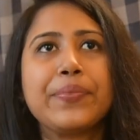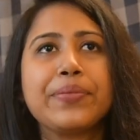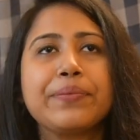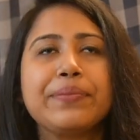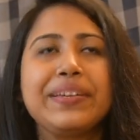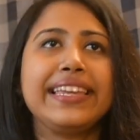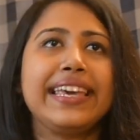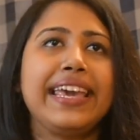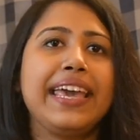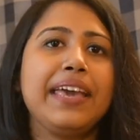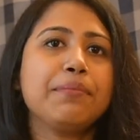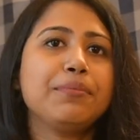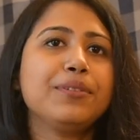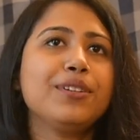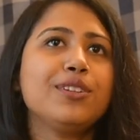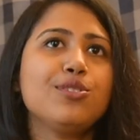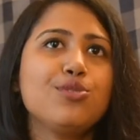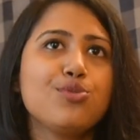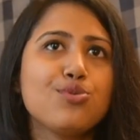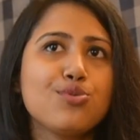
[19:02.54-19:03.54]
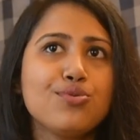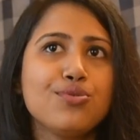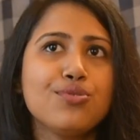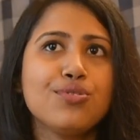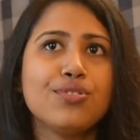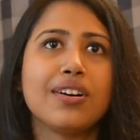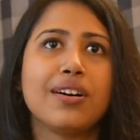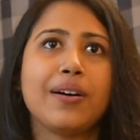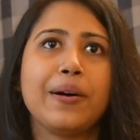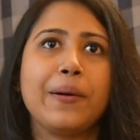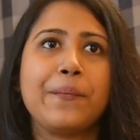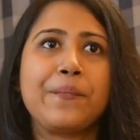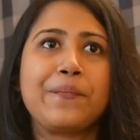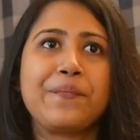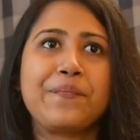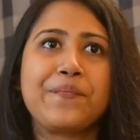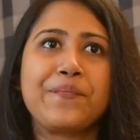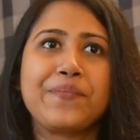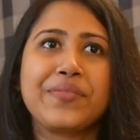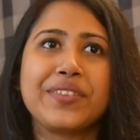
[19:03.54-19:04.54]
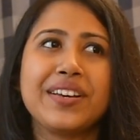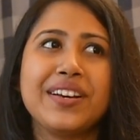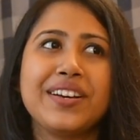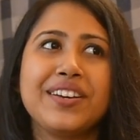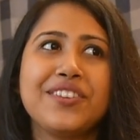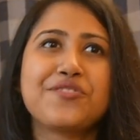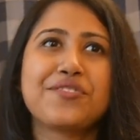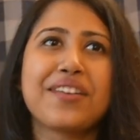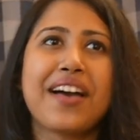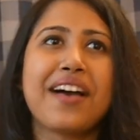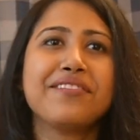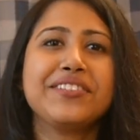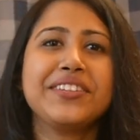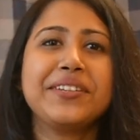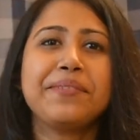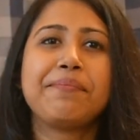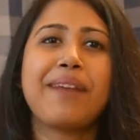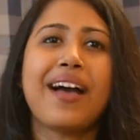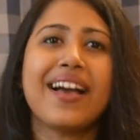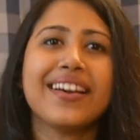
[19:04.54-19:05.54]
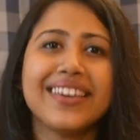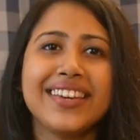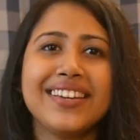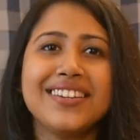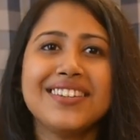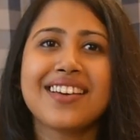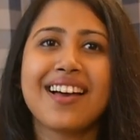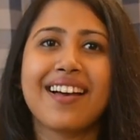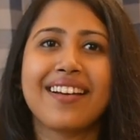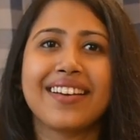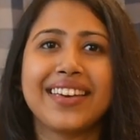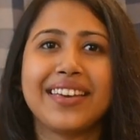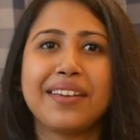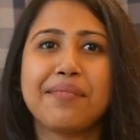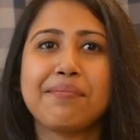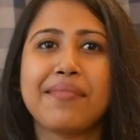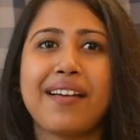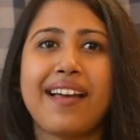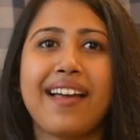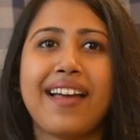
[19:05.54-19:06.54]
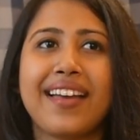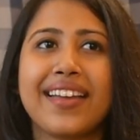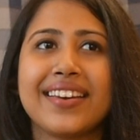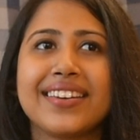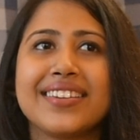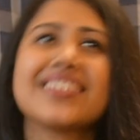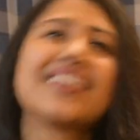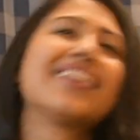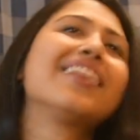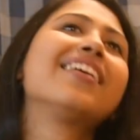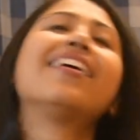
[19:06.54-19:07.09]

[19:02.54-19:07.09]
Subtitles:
been able to travel back in time and